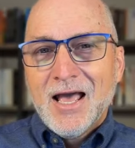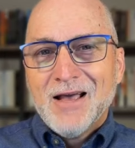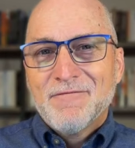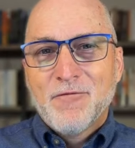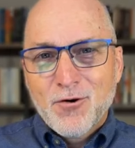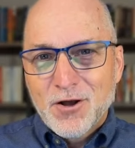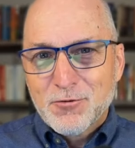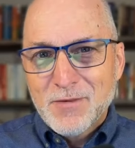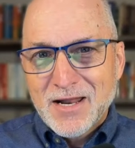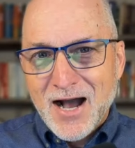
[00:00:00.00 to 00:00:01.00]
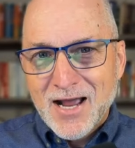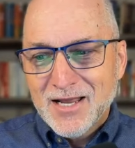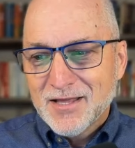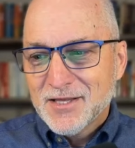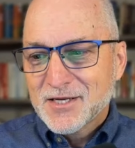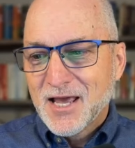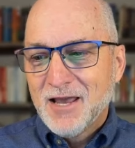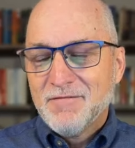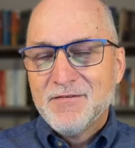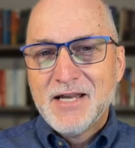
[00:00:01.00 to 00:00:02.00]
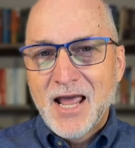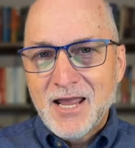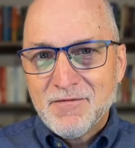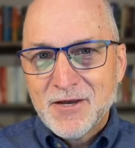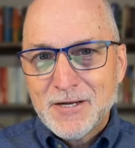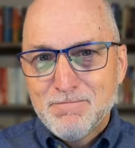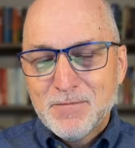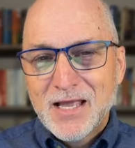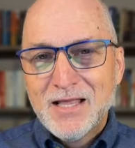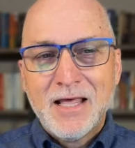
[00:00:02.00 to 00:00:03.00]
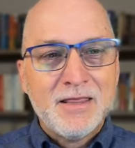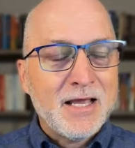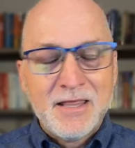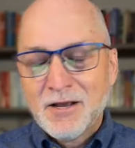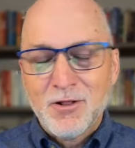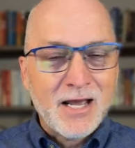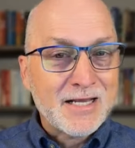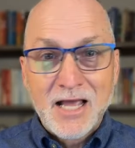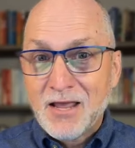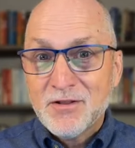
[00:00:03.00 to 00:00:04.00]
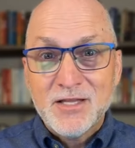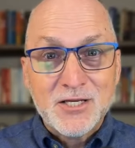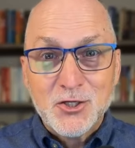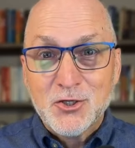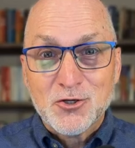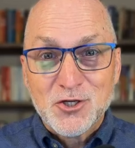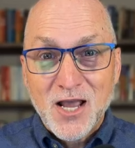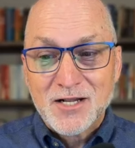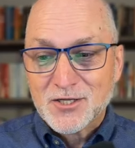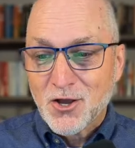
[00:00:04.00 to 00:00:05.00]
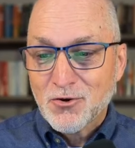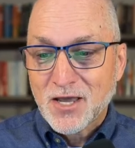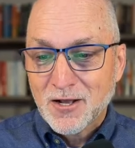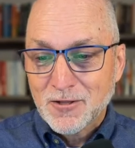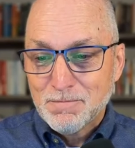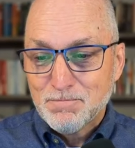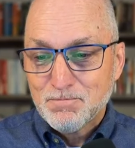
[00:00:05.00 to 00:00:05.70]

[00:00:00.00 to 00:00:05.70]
400 men hiding in this cave. David, they're like, David, this is your chance. Go kill him.